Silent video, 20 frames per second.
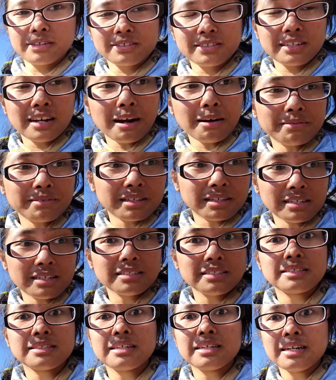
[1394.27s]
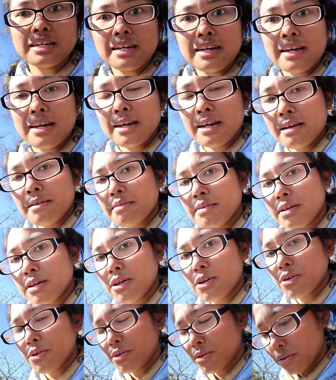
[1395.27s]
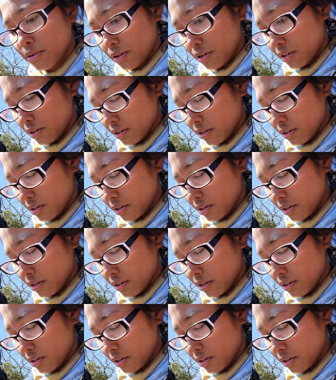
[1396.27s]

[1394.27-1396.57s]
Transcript: stop this. I'm gonna go